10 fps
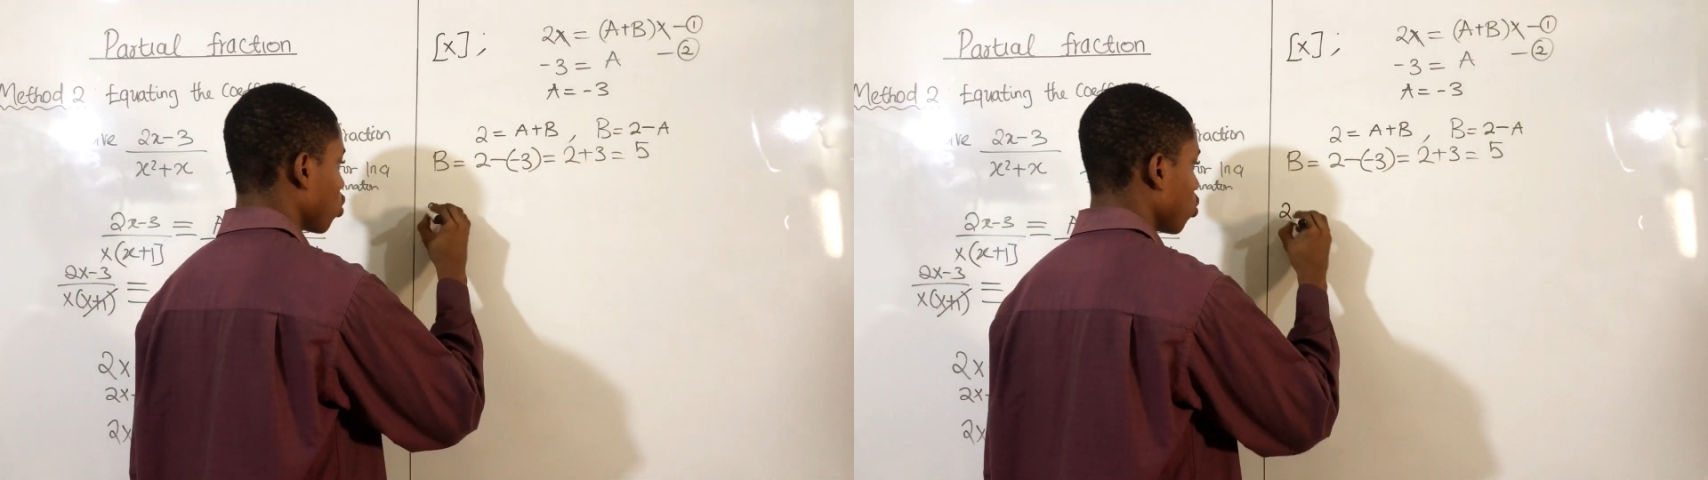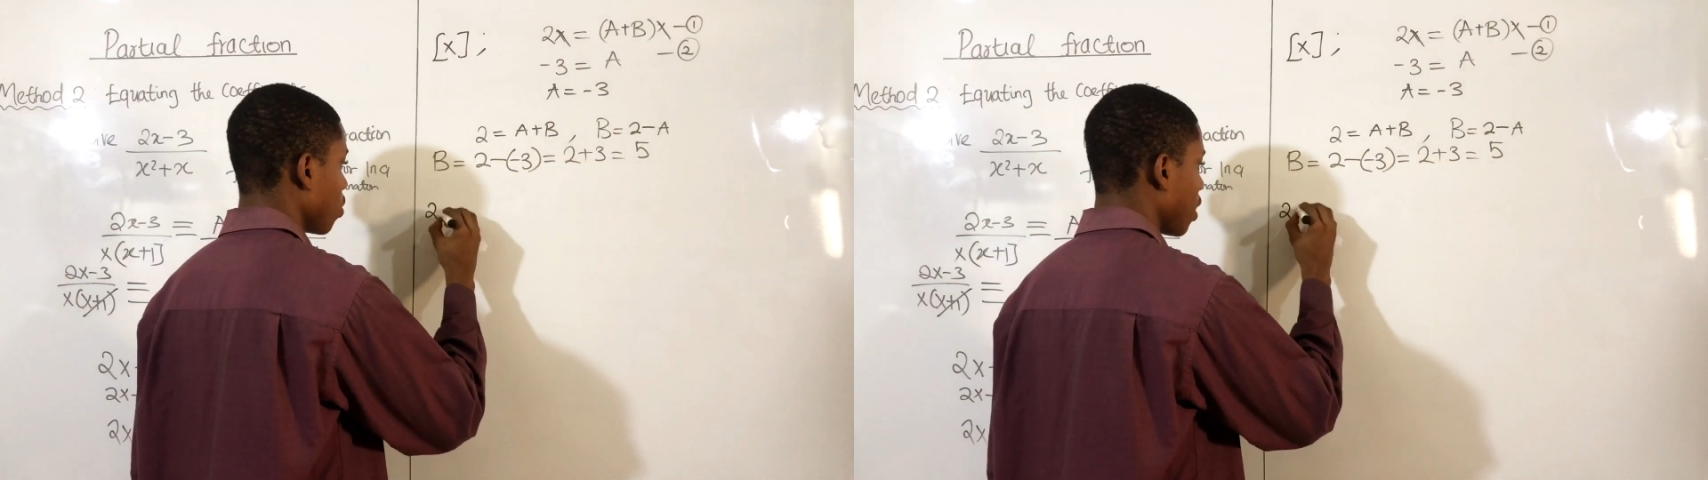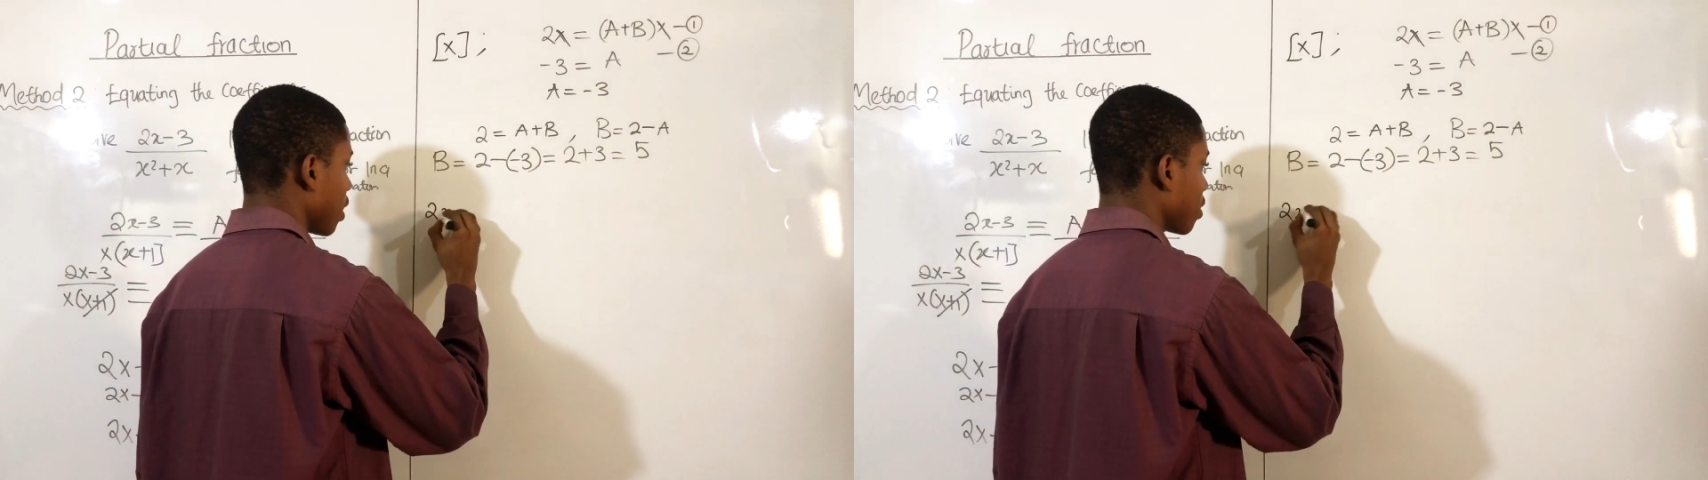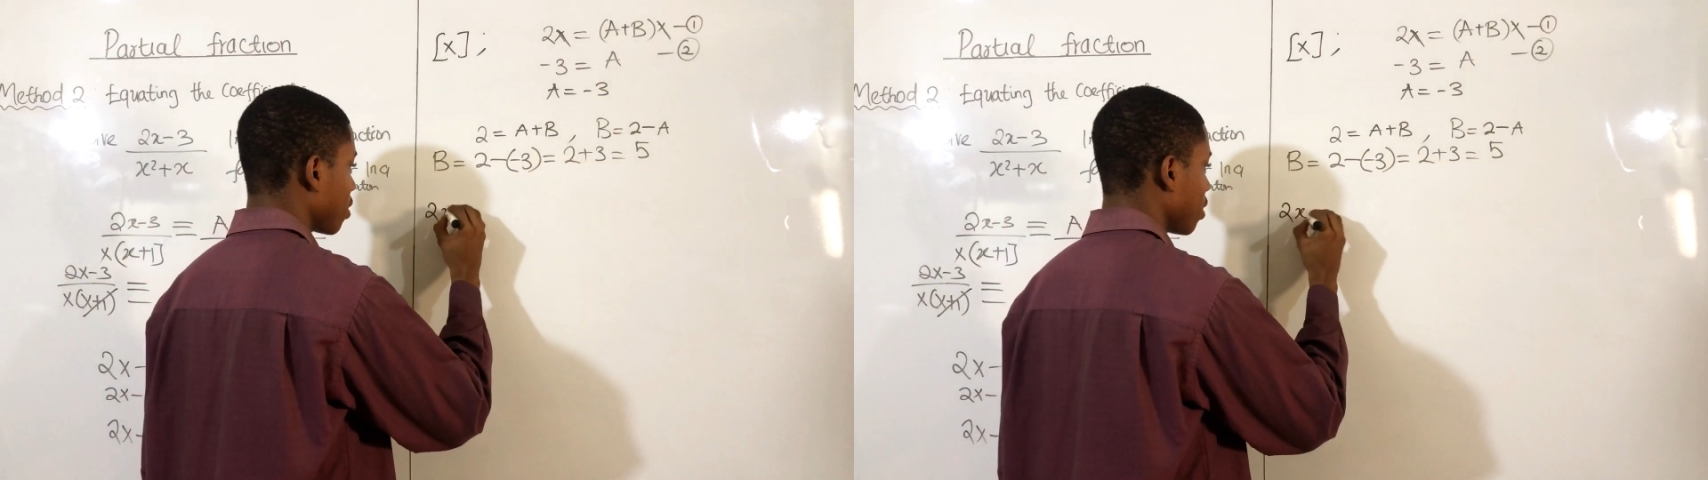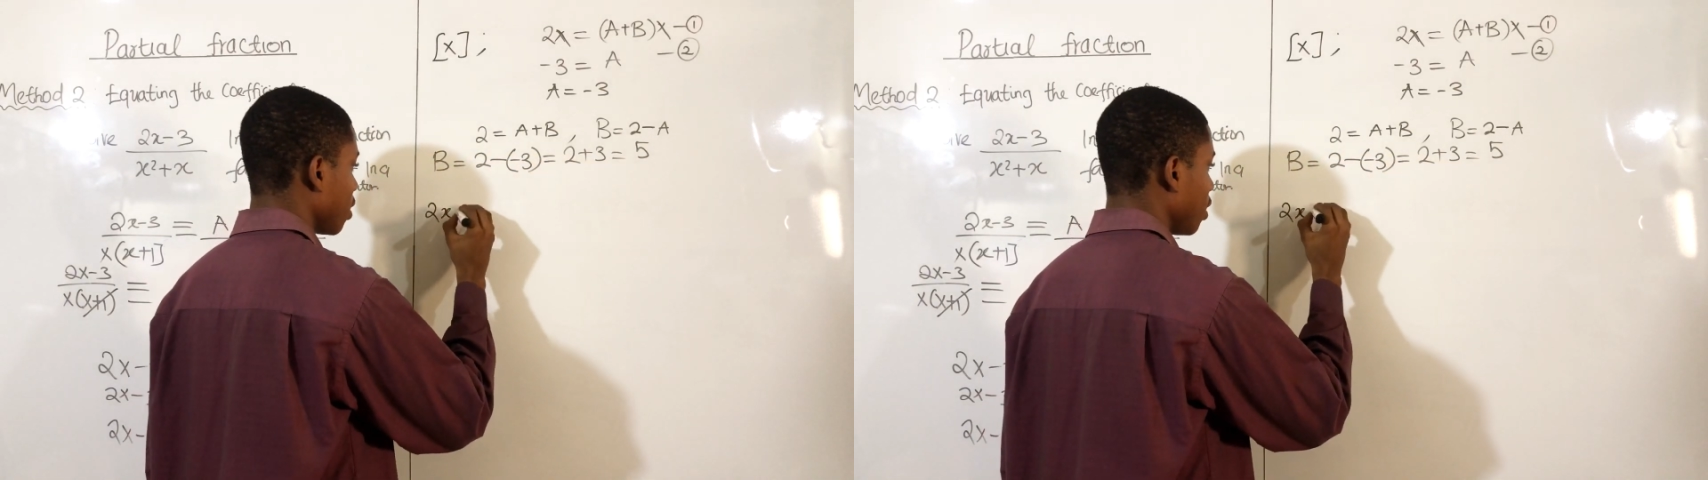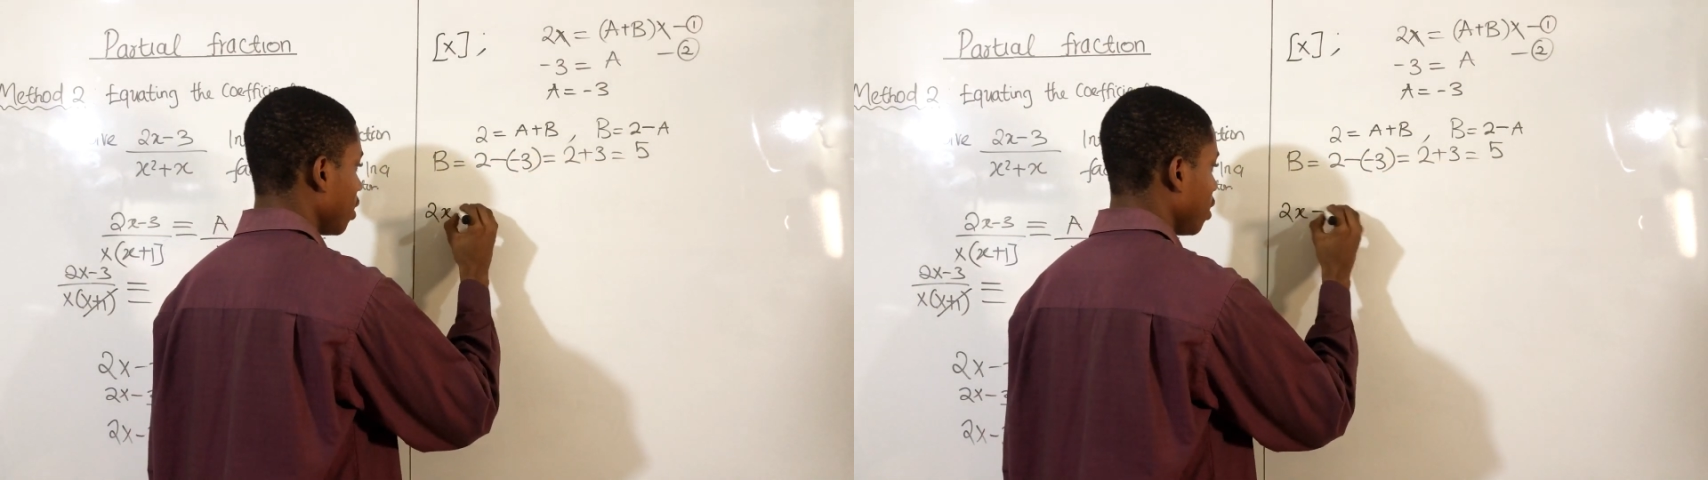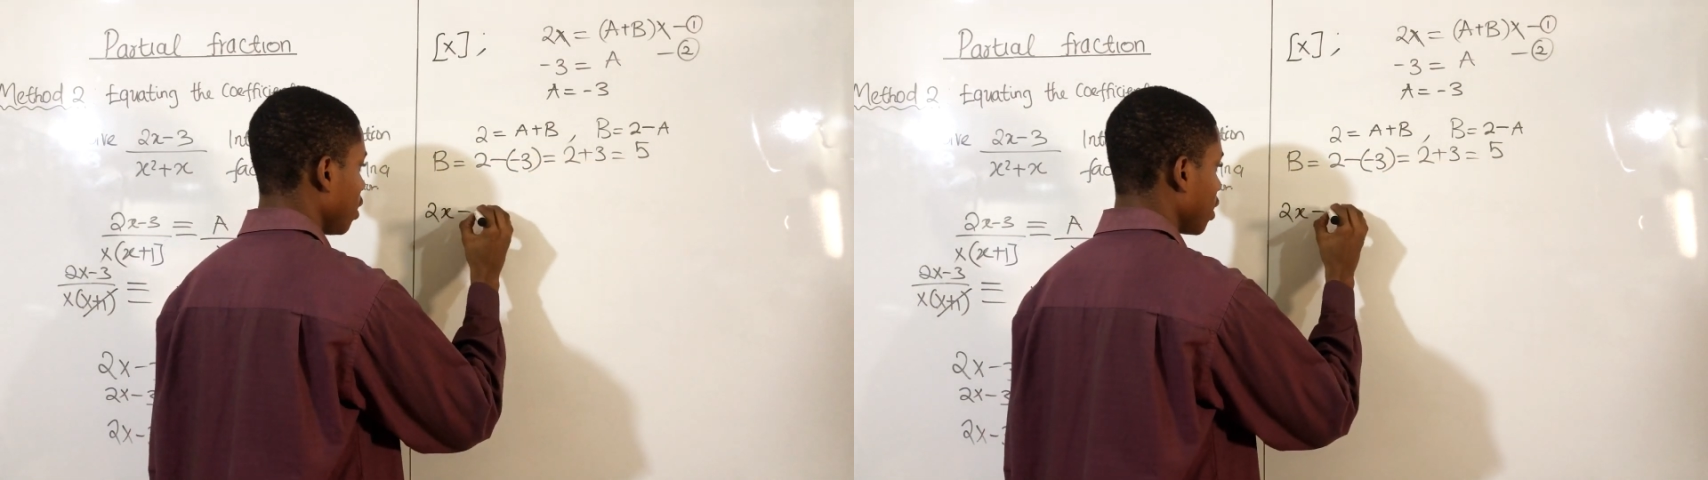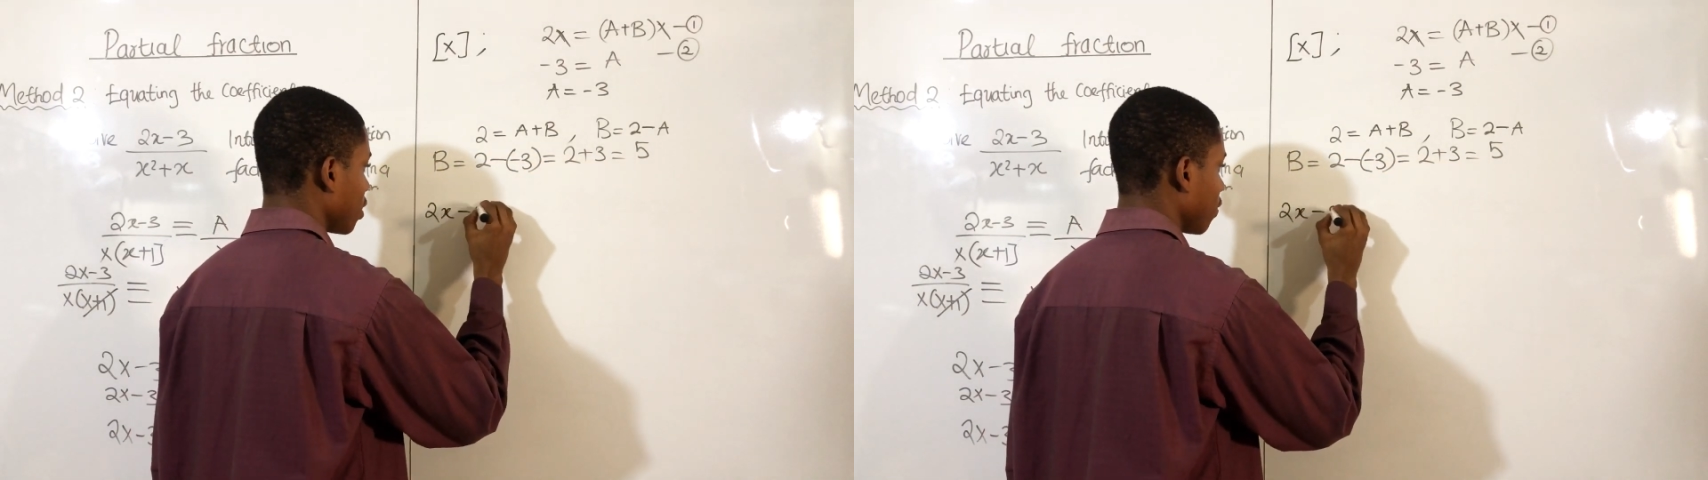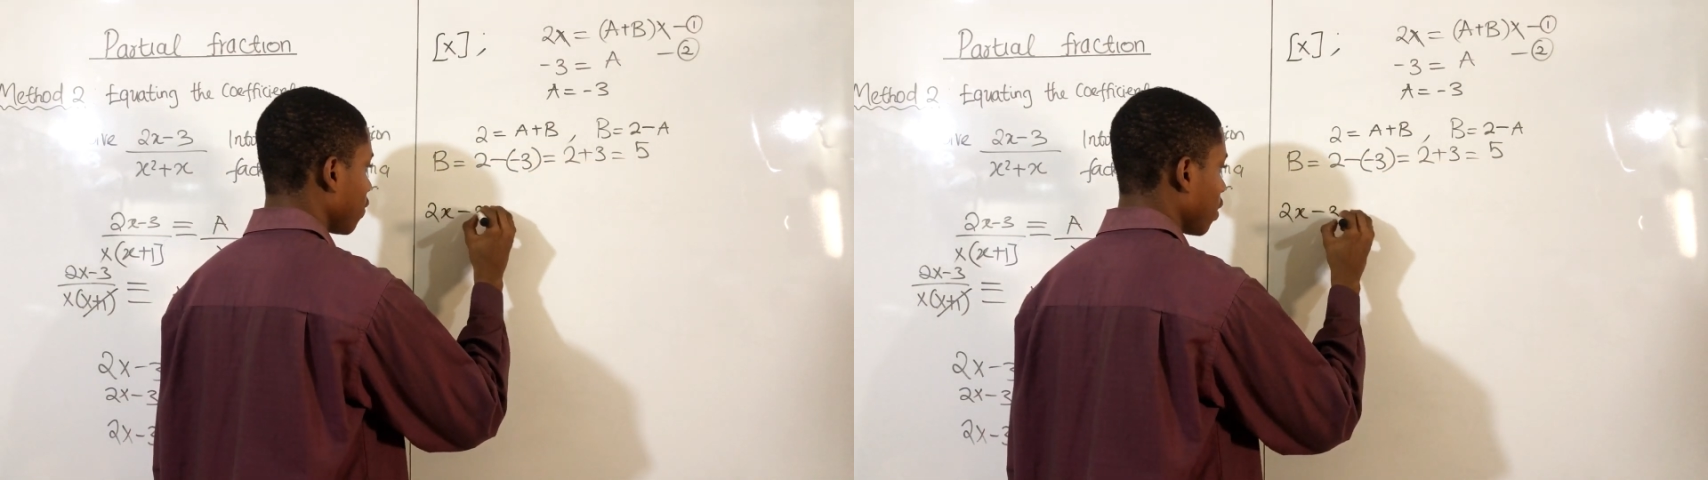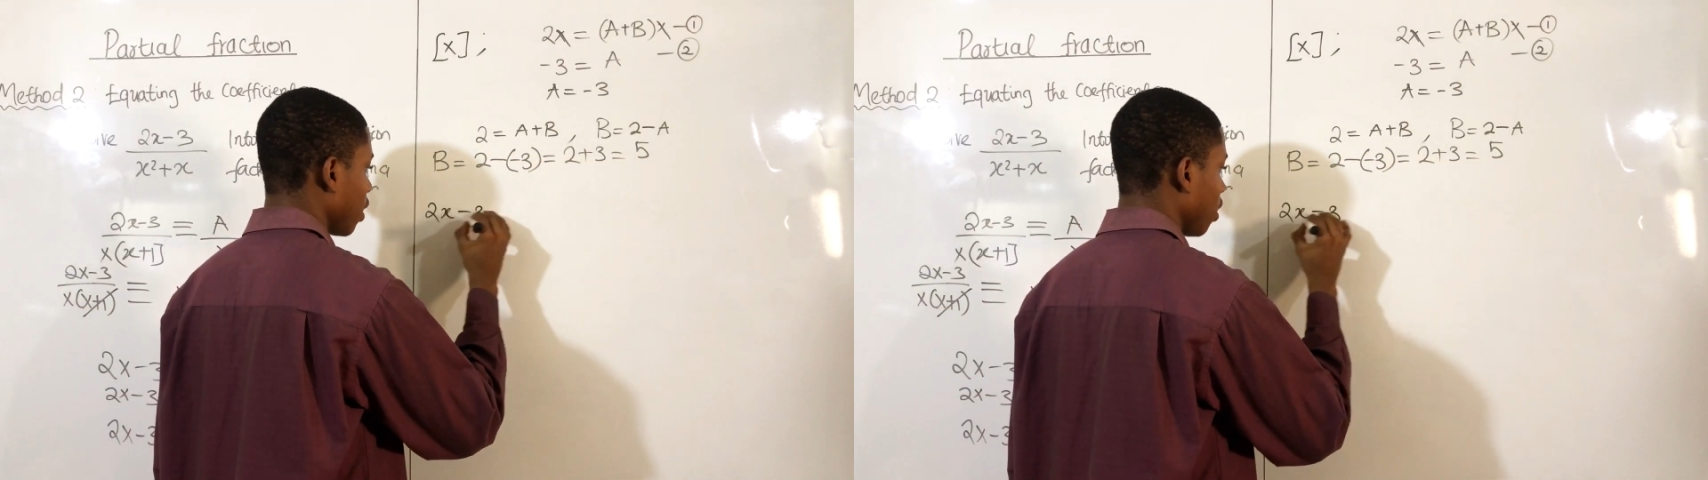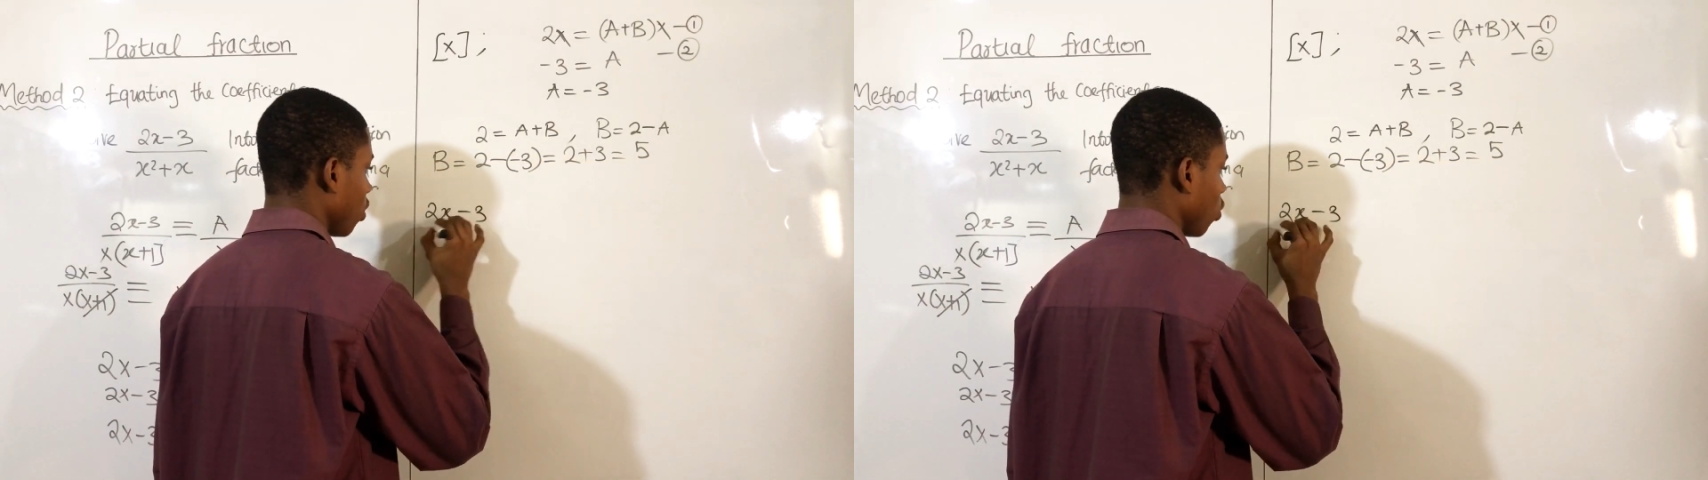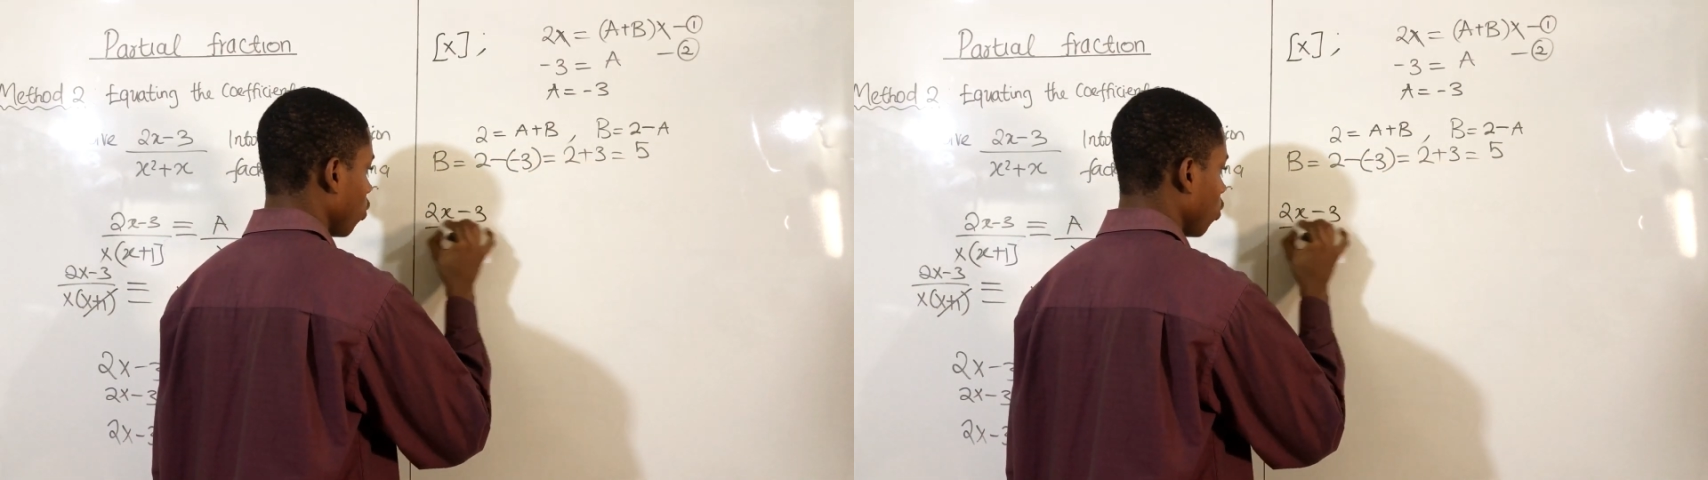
2x negative 3